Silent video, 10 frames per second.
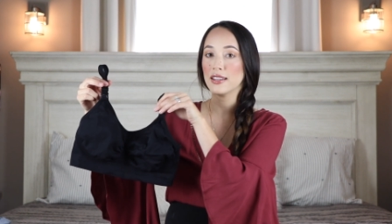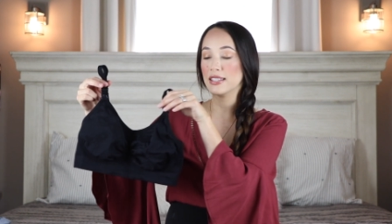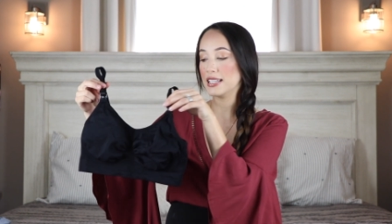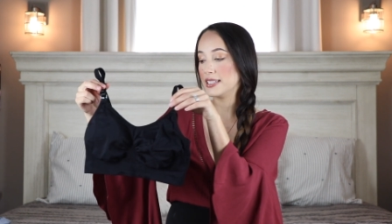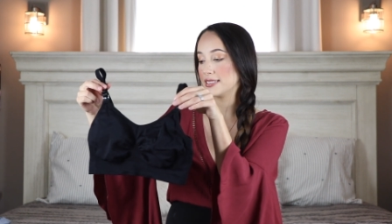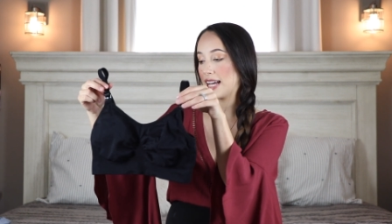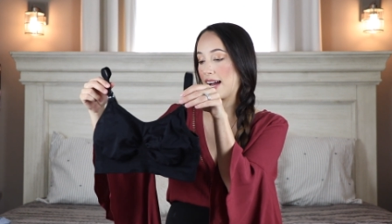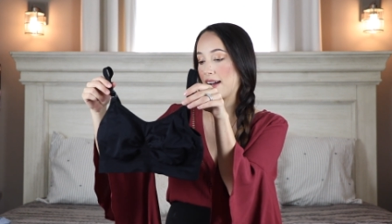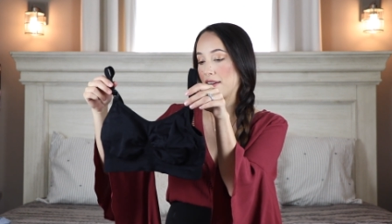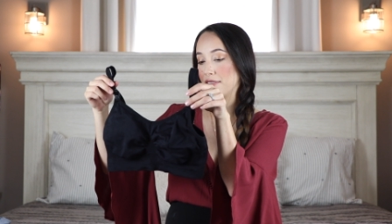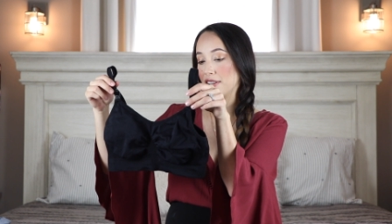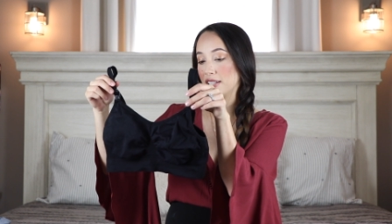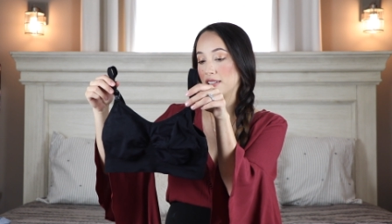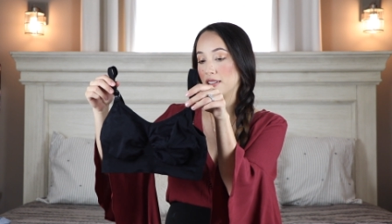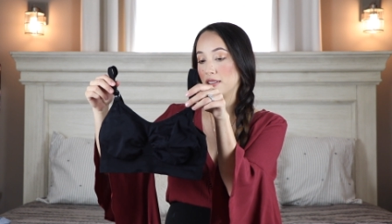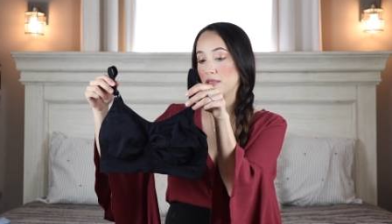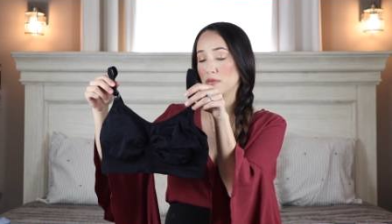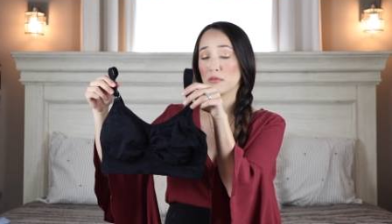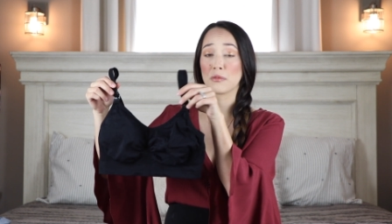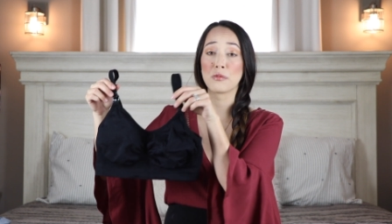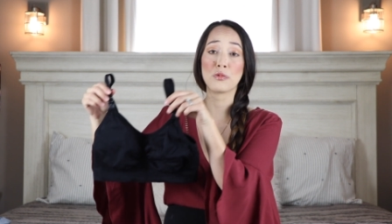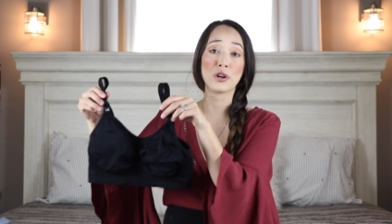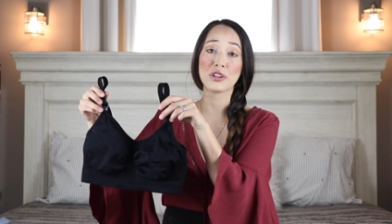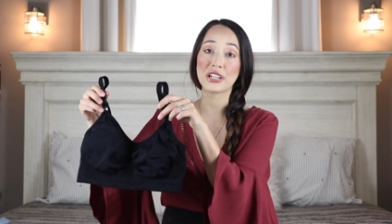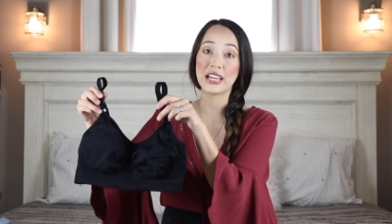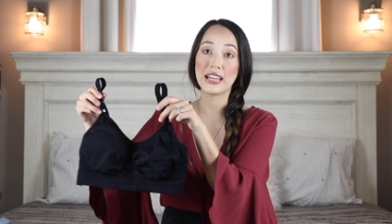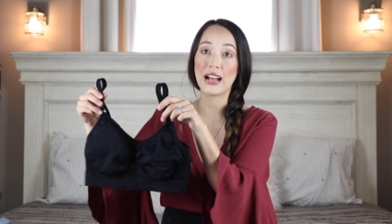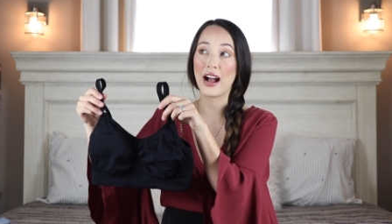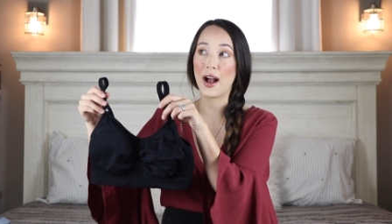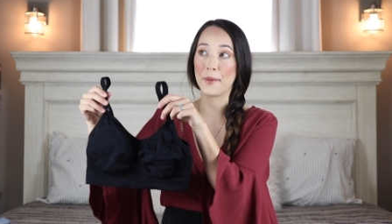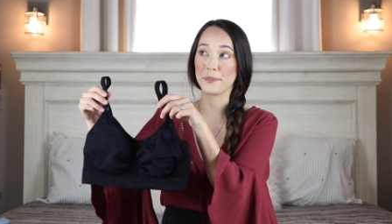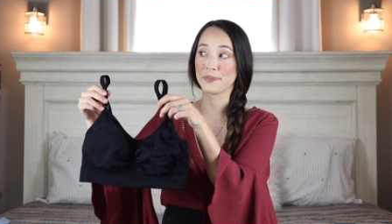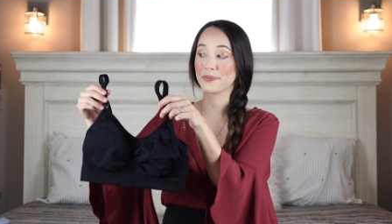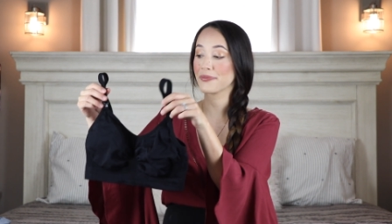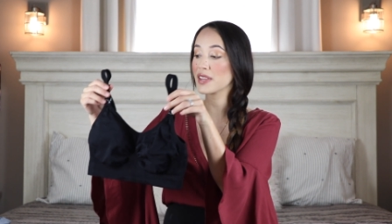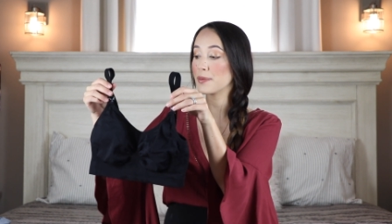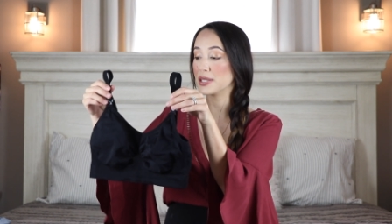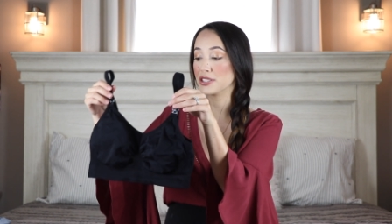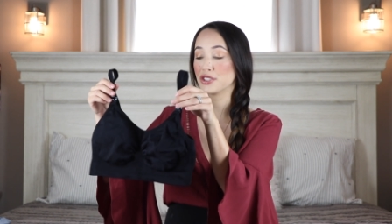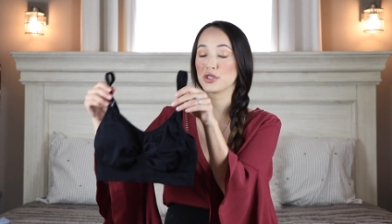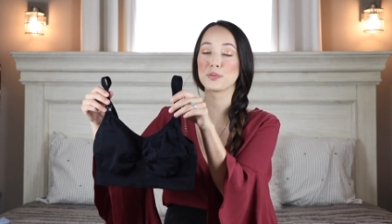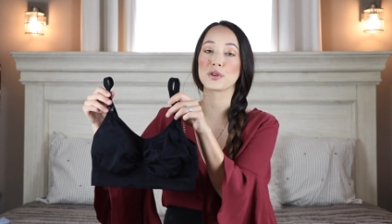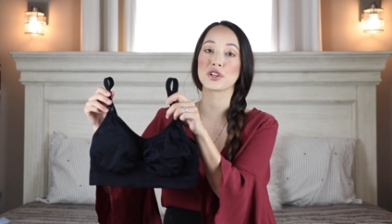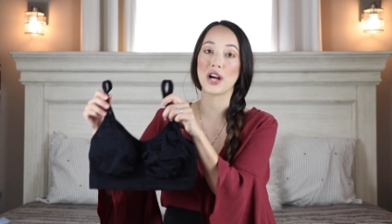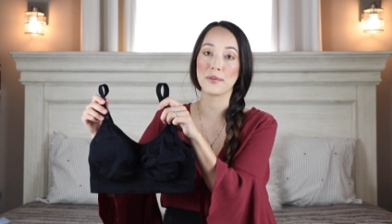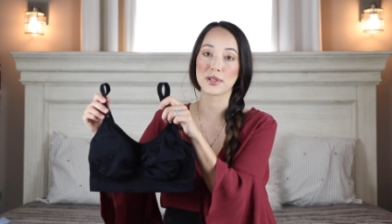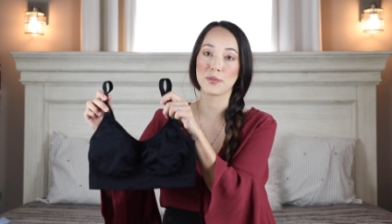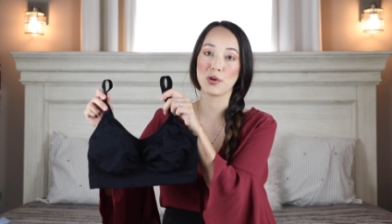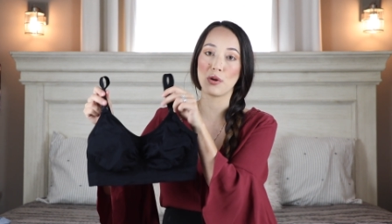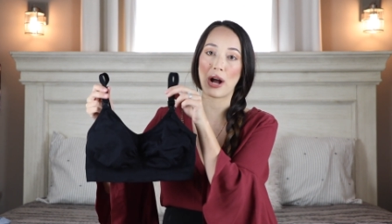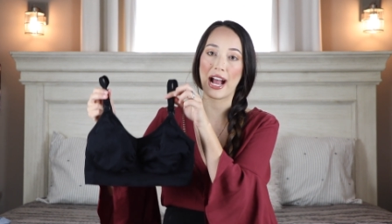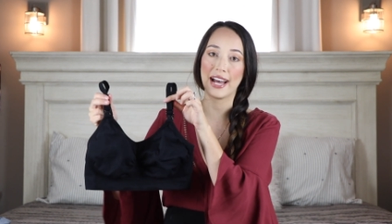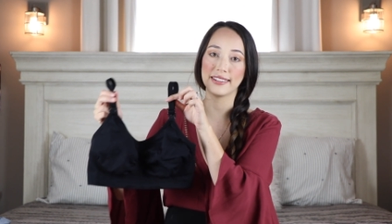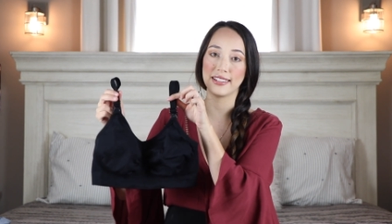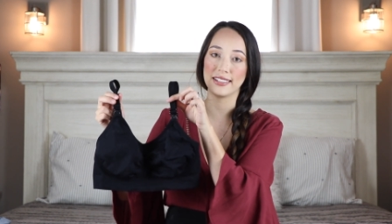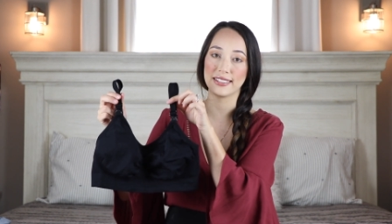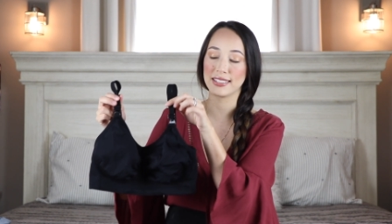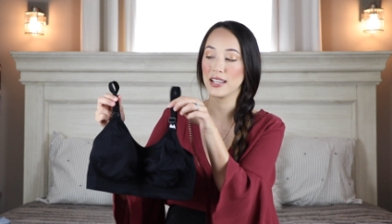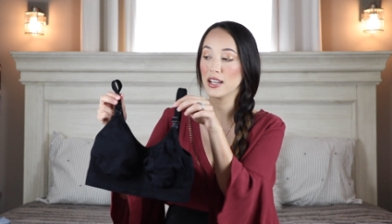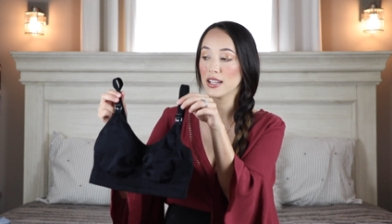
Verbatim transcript: These have really um, been super comfortable. I had this